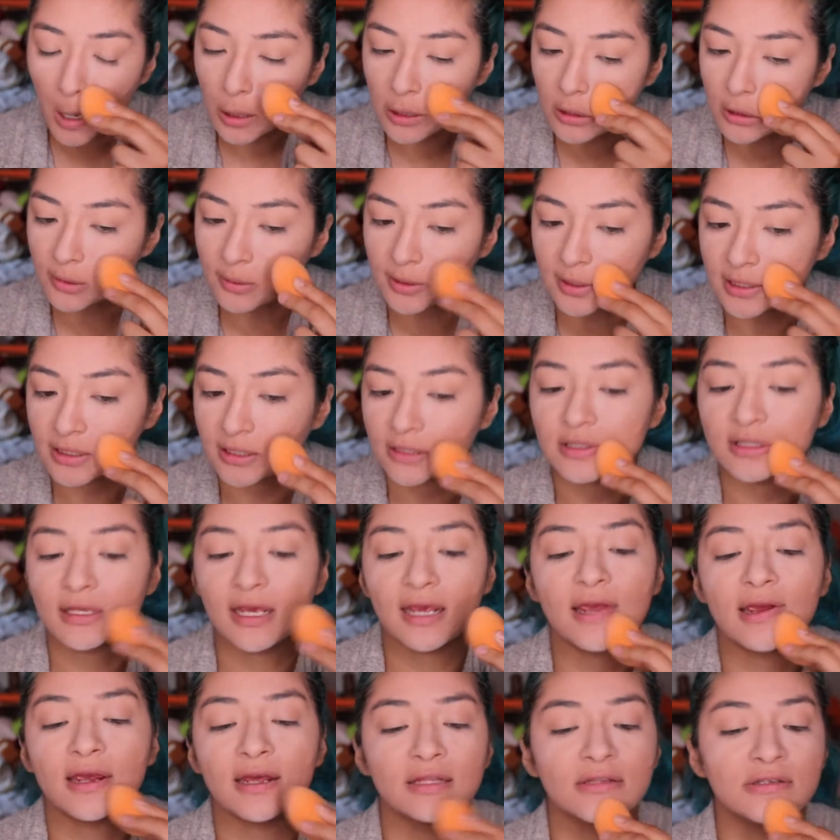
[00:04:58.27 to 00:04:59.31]
during the
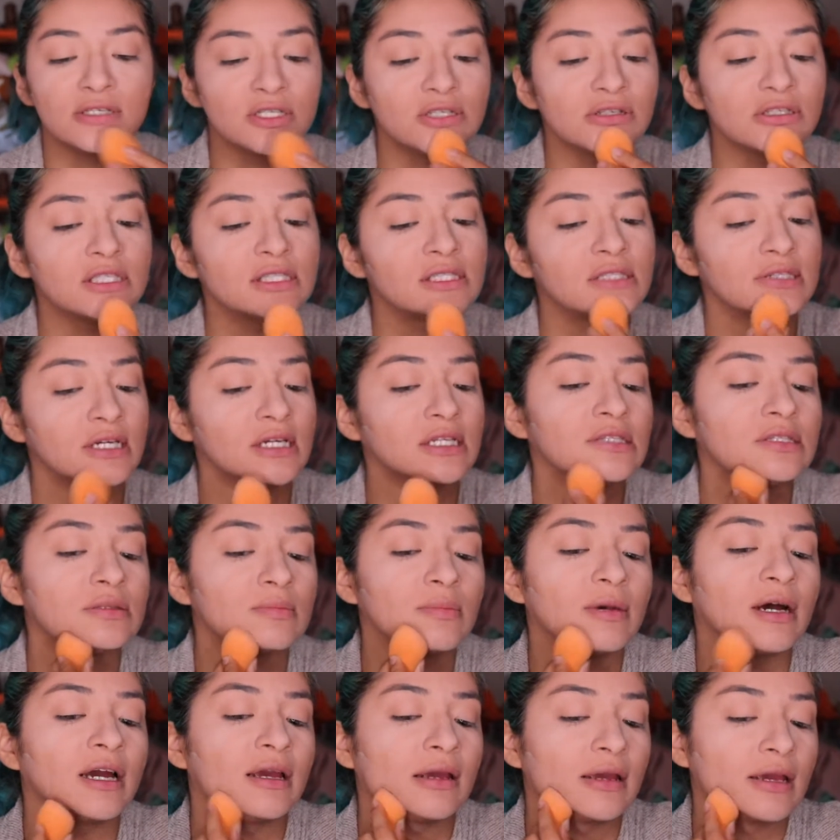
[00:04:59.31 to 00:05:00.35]
day. And this just sets
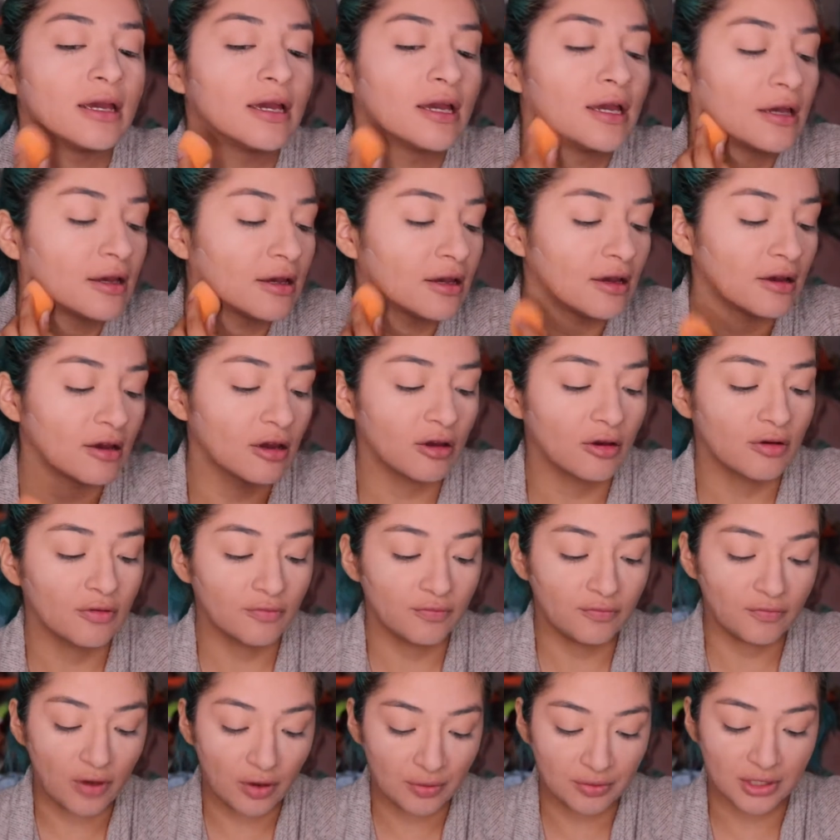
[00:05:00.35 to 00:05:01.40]
my
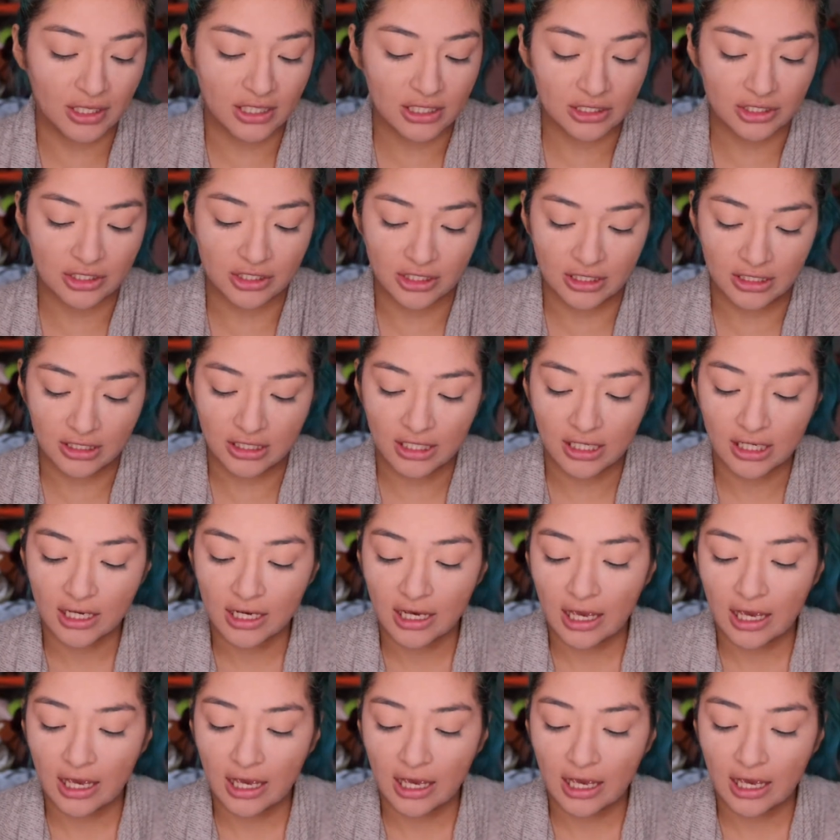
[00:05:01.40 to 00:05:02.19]
foundation.